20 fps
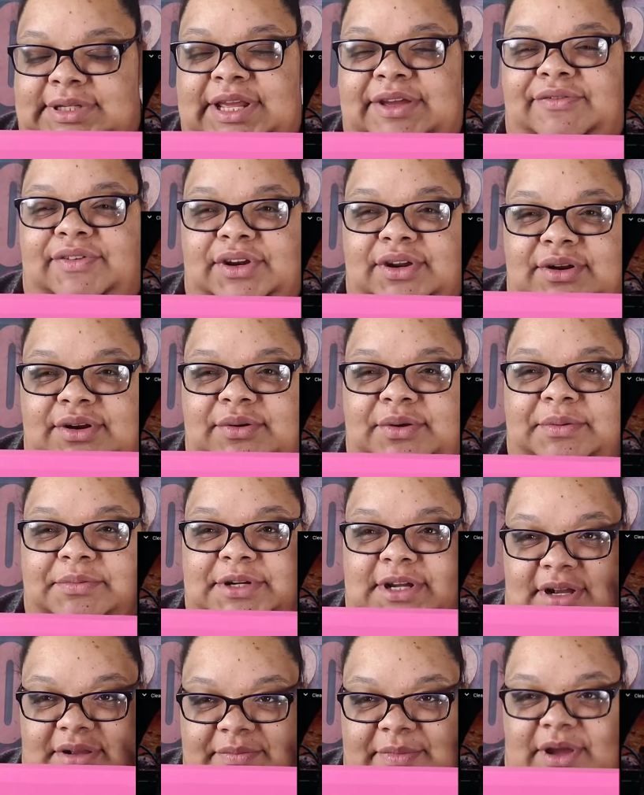If you don't know what I'm
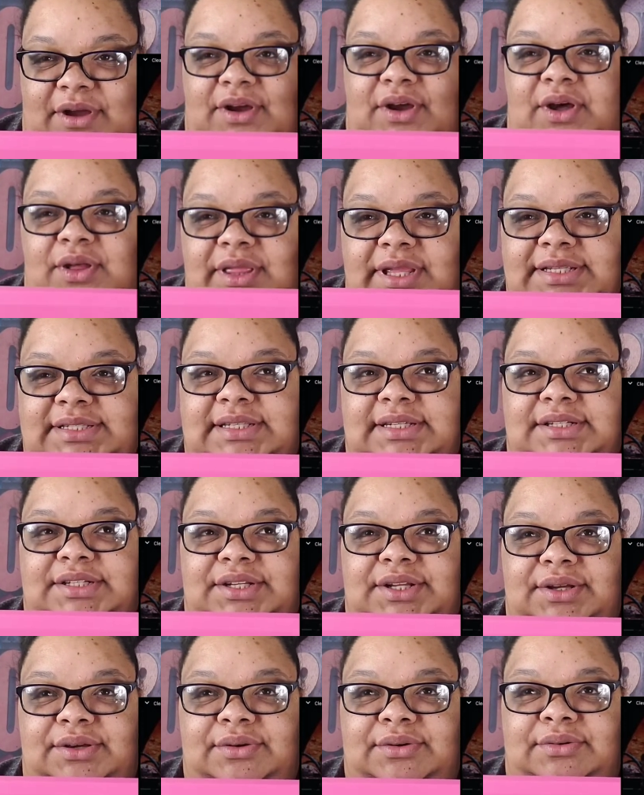talking about, go listen
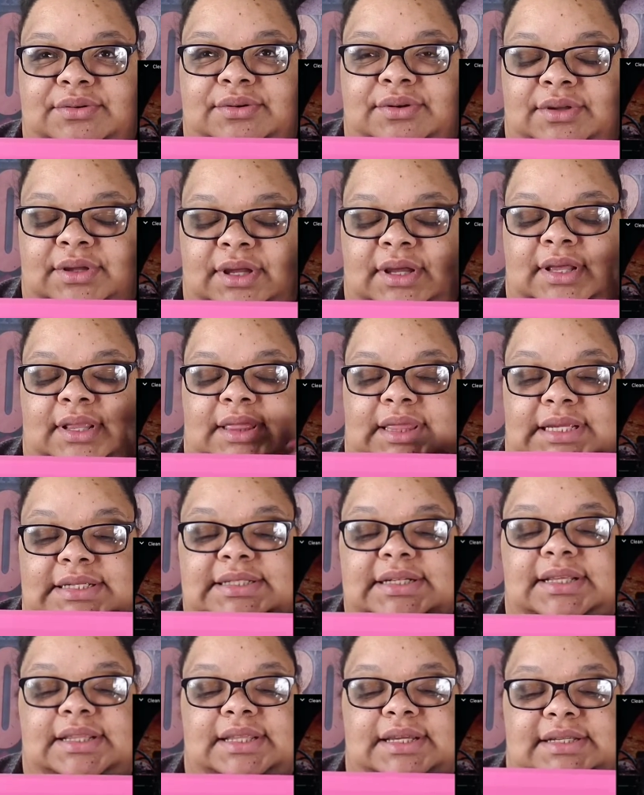to,
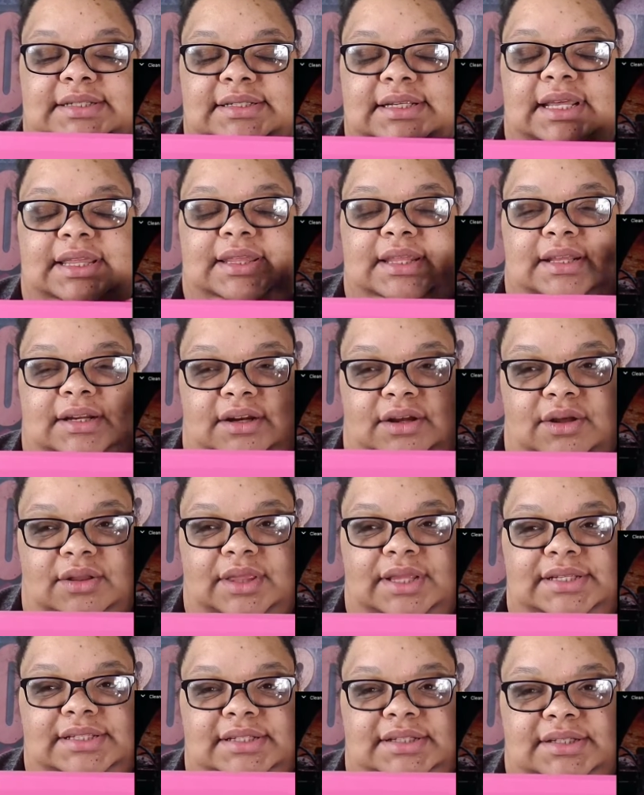listen to this and then go
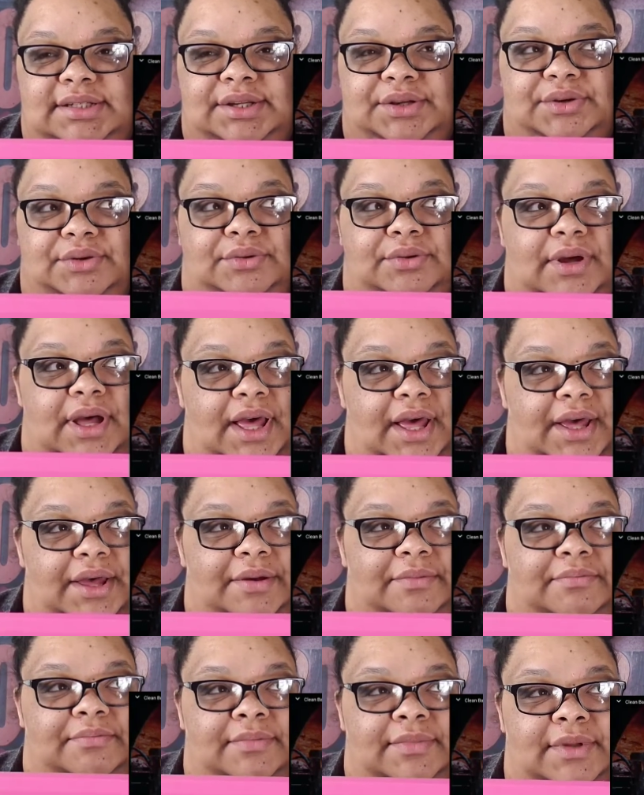listen to
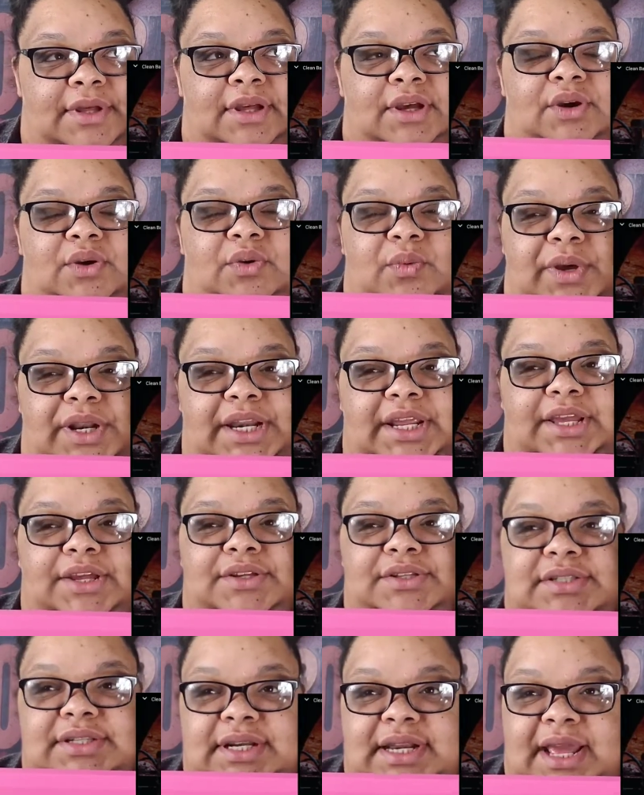um, Whitney
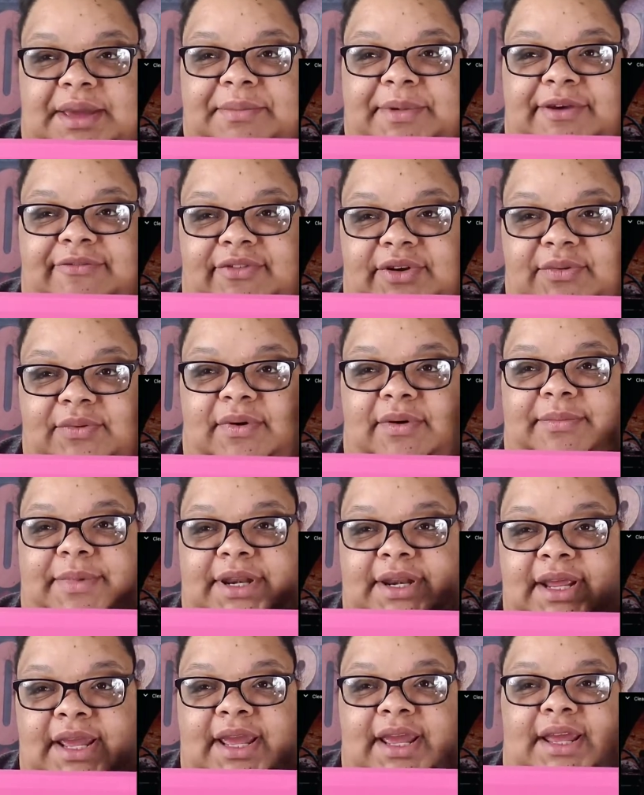Houston, I'm Every
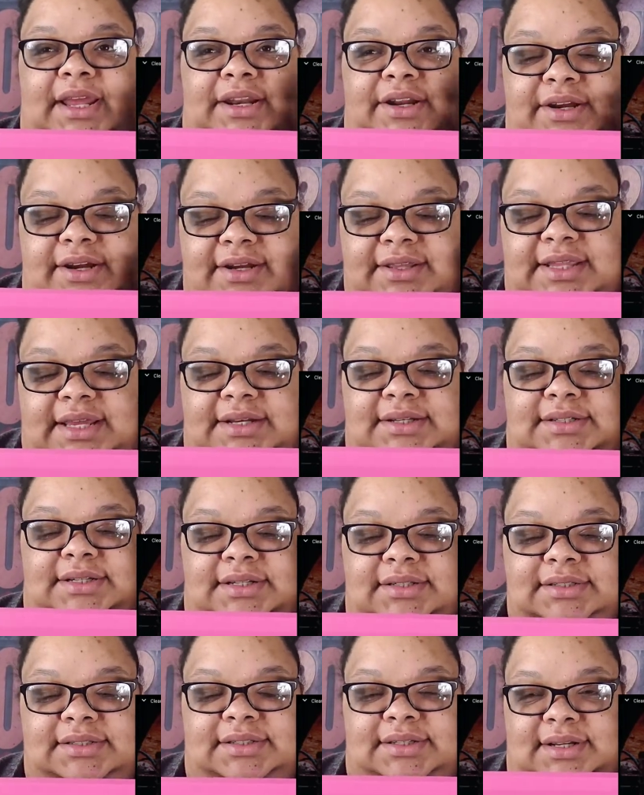Woman. And you hear that
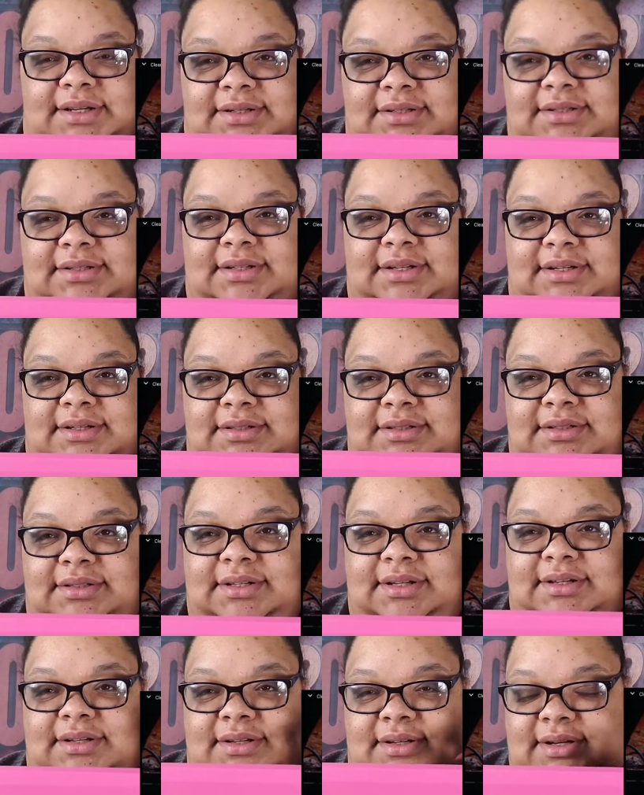dun, dun, dun,
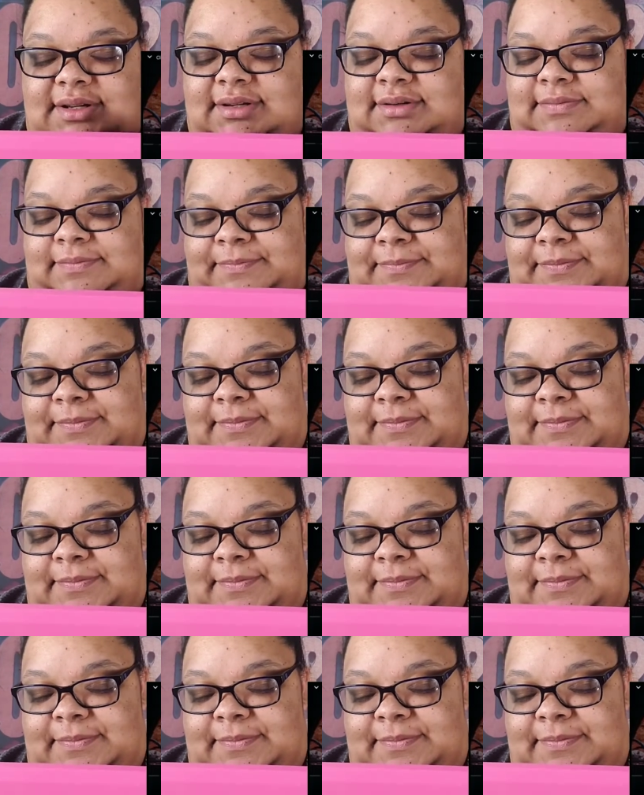dun, dun.